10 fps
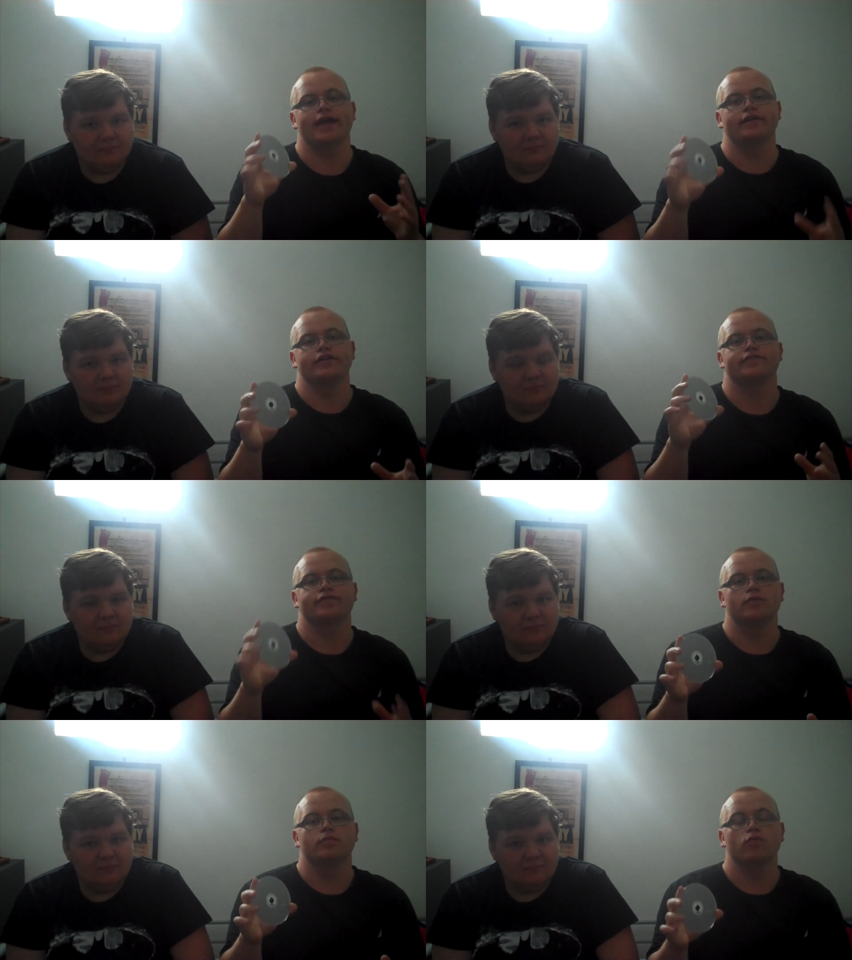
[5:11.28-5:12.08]
Speaker 1: alien
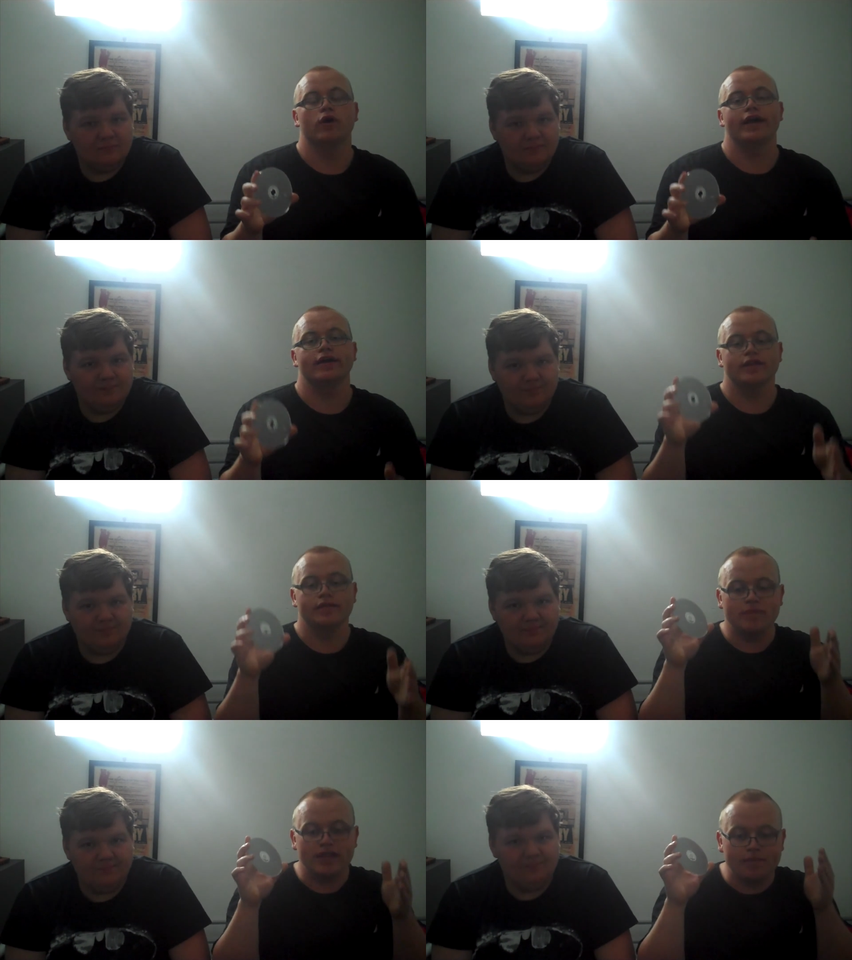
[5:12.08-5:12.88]
film. What
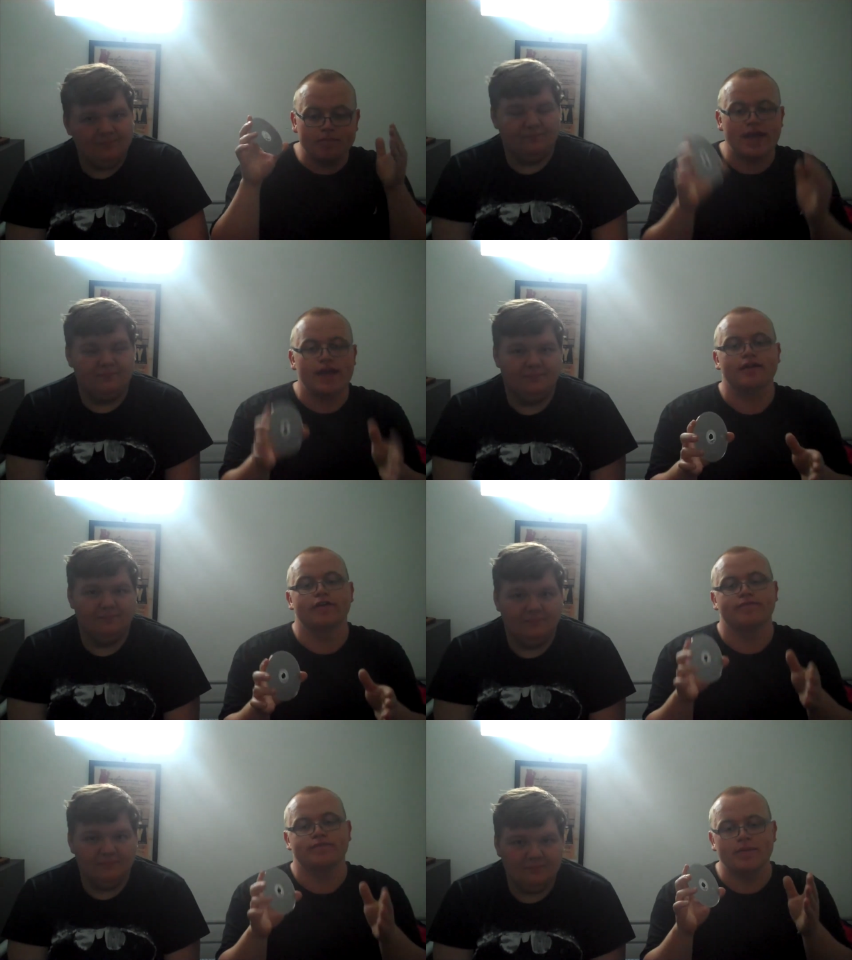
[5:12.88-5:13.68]
it, it made a,
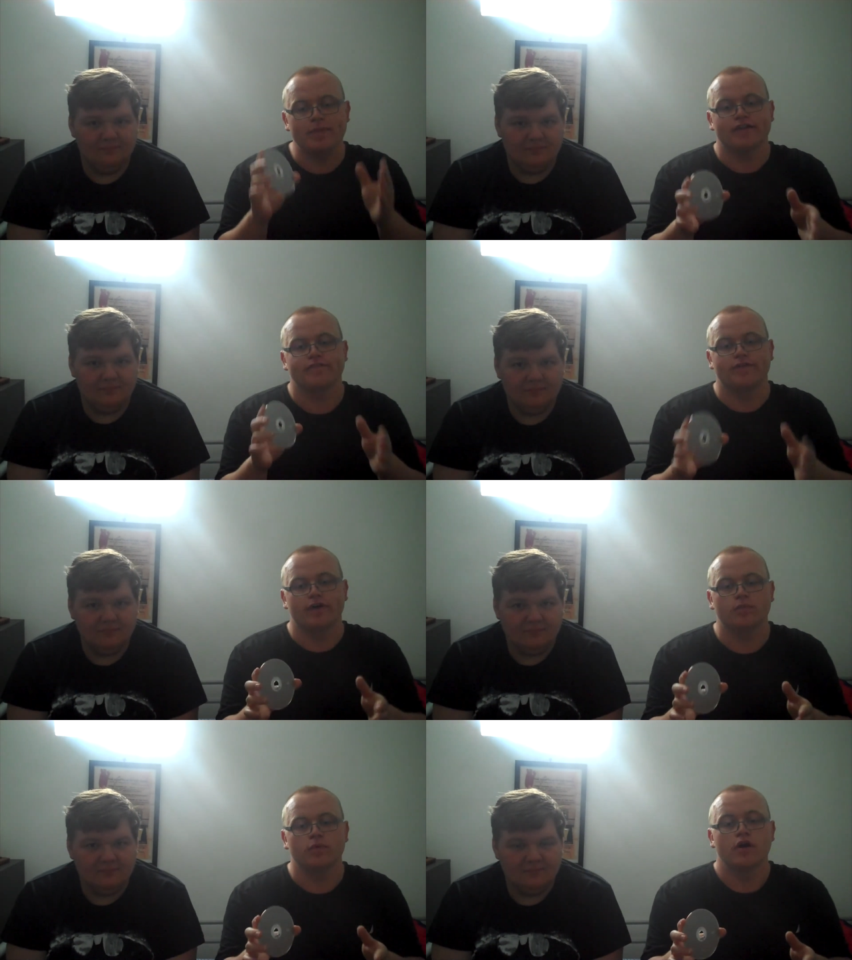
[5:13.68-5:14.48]
they made a
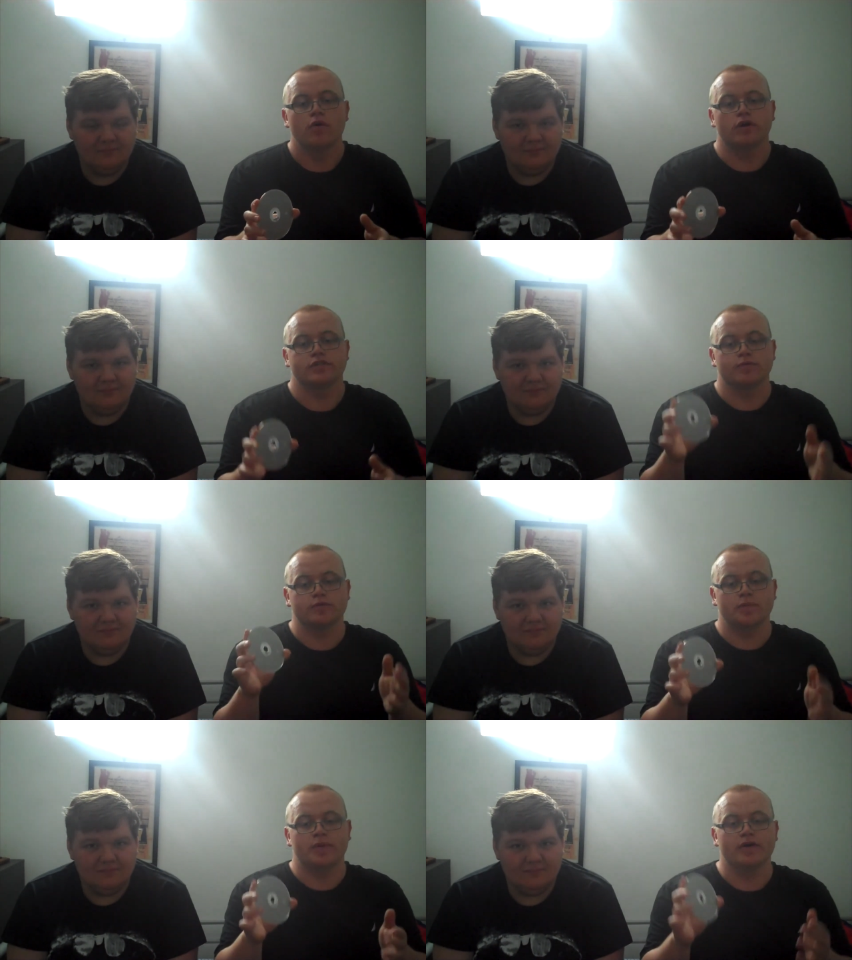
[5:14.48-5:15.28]
film what it's supposed
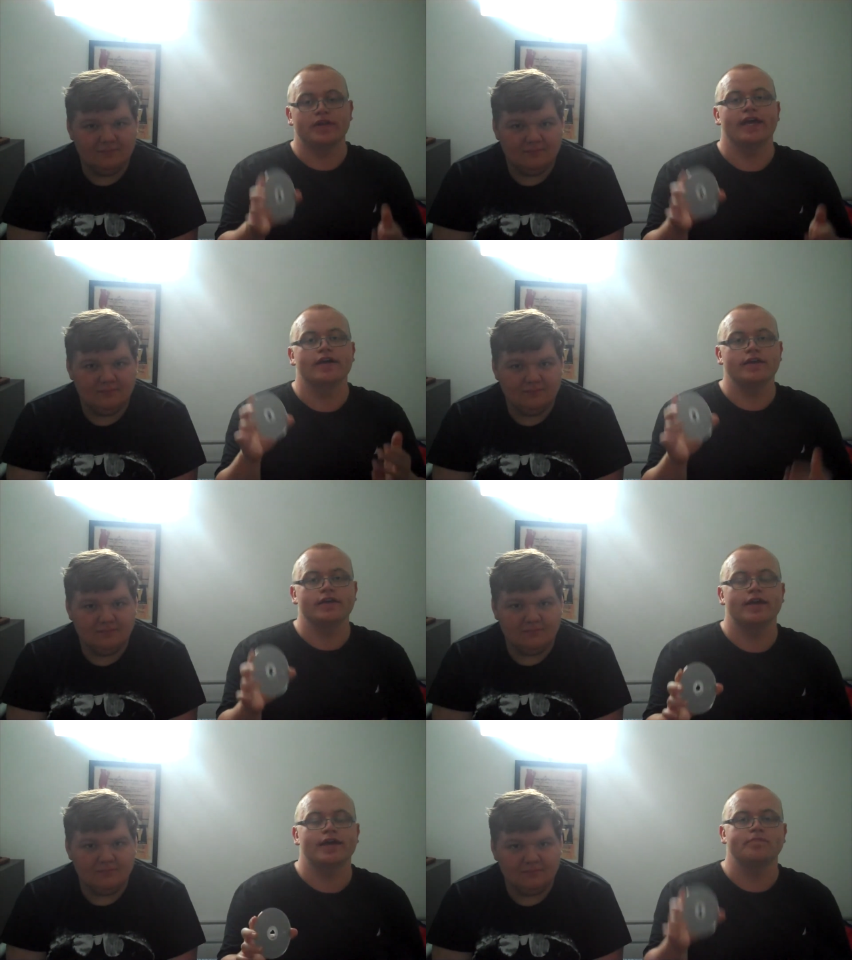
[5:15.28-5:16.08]
to be about an
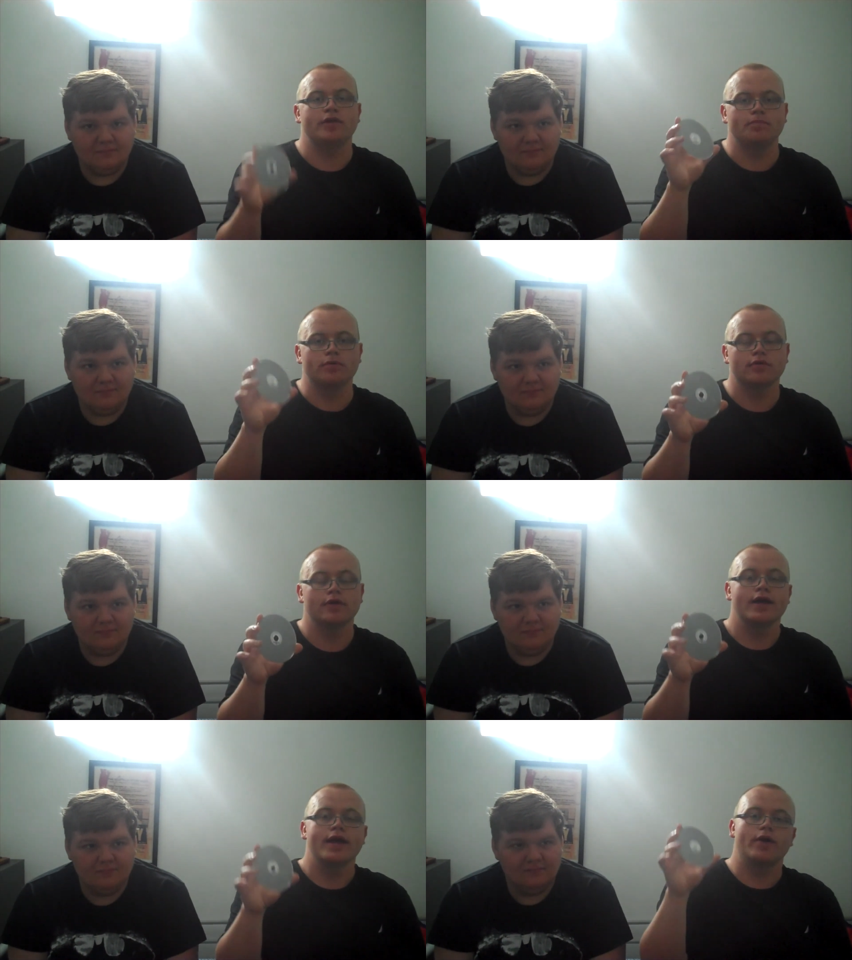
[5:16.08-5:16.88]
alien and people
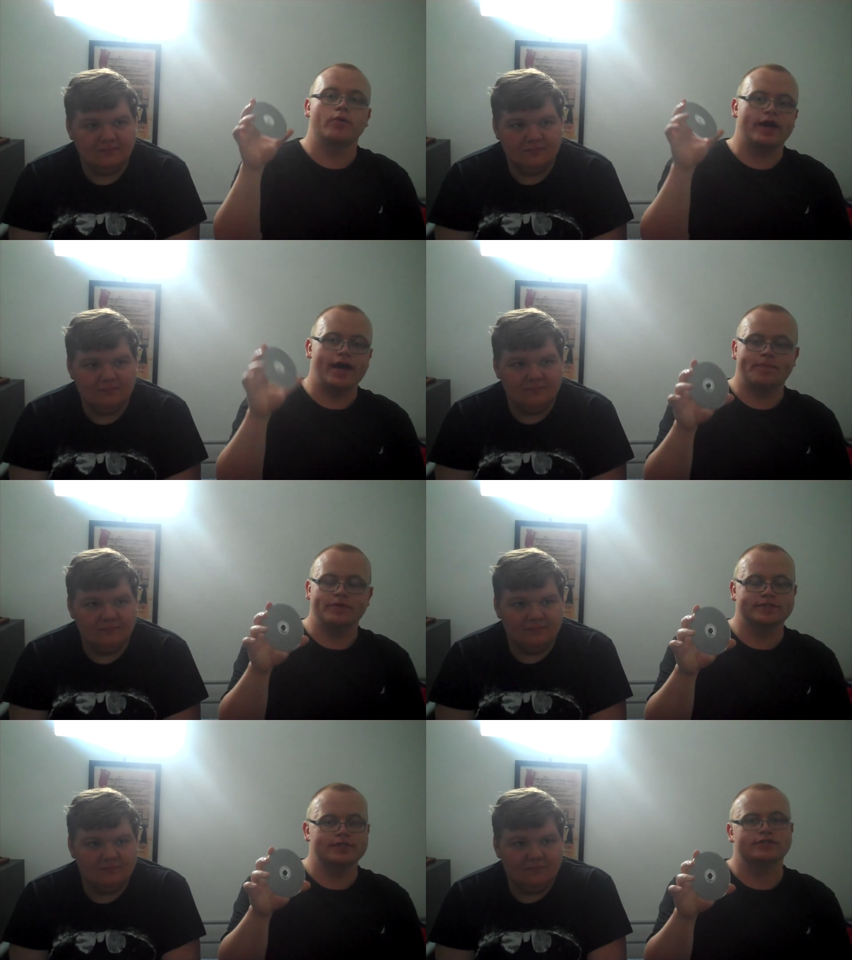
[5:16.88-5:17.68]
and what
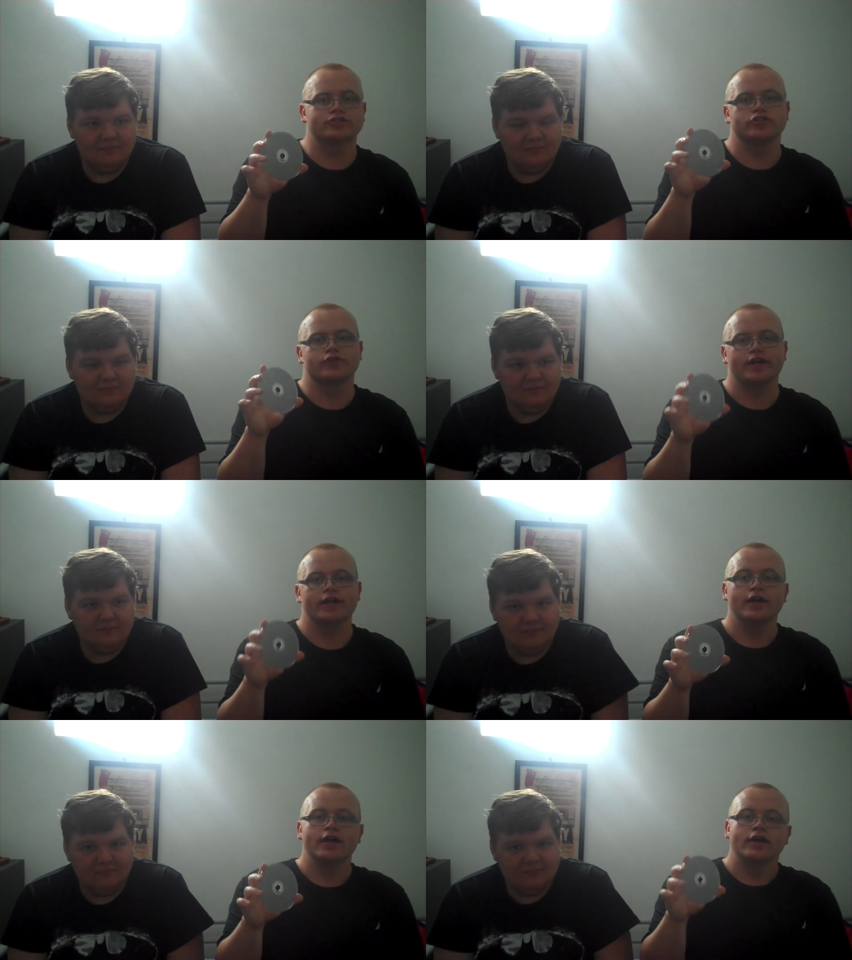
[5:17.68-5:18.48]
happens. It's just great.
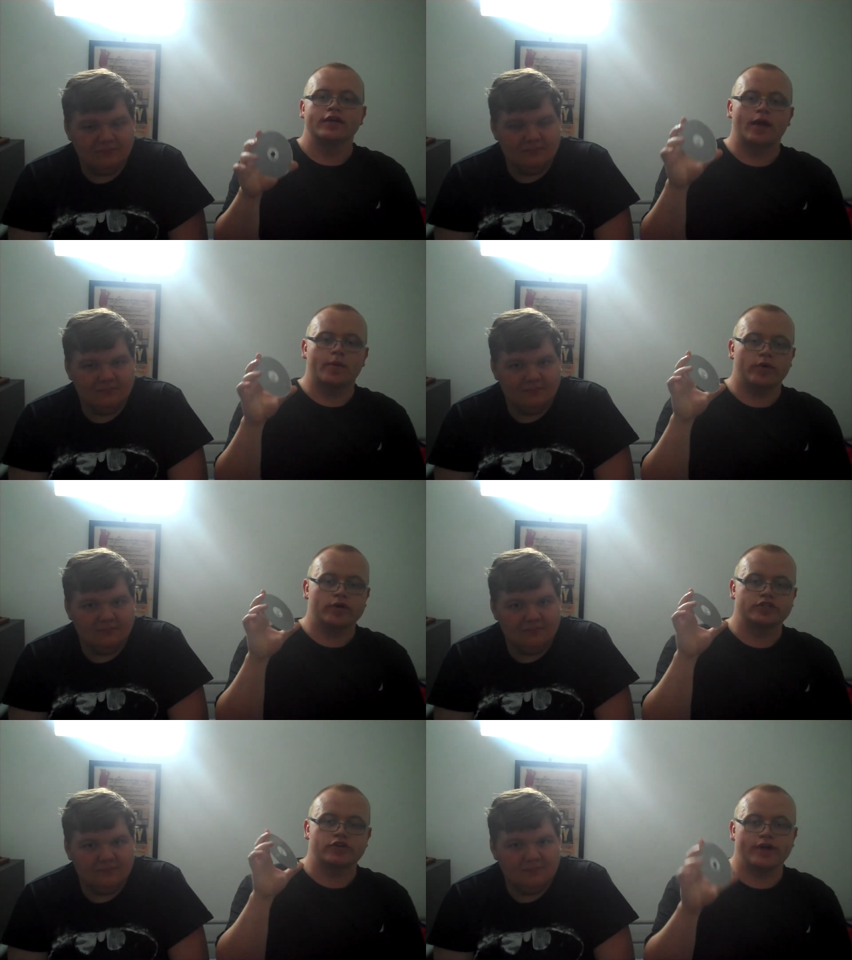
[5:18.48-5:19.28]
Cameron
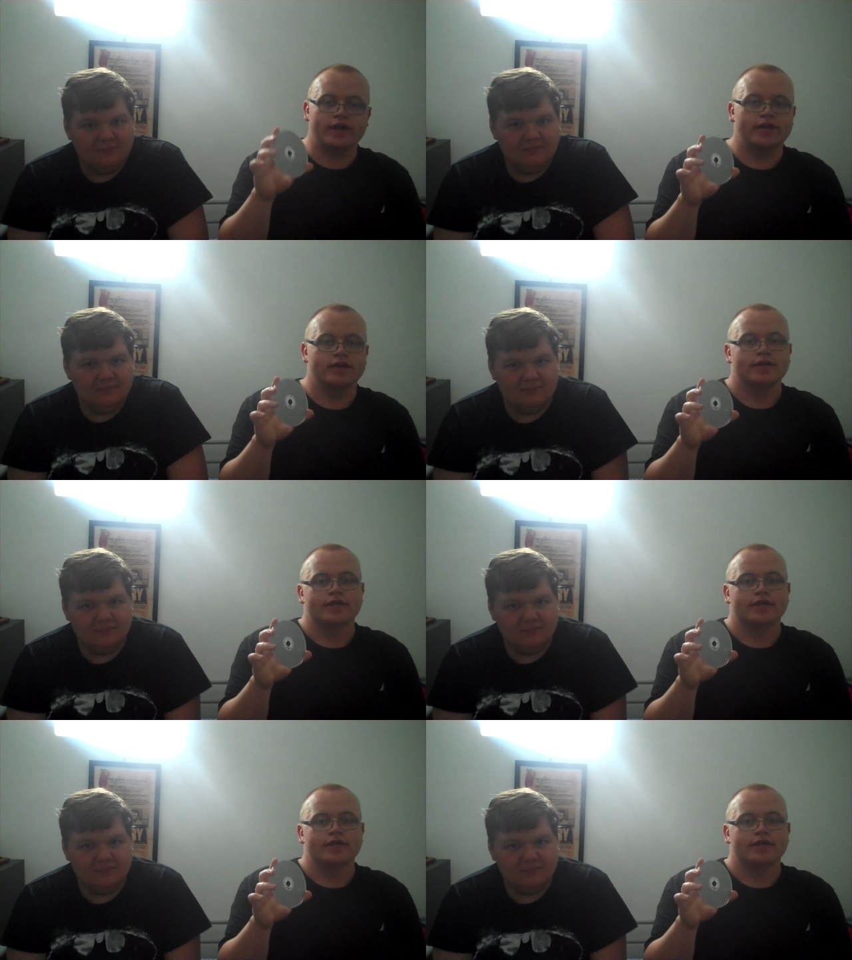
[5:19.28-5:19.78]
works great.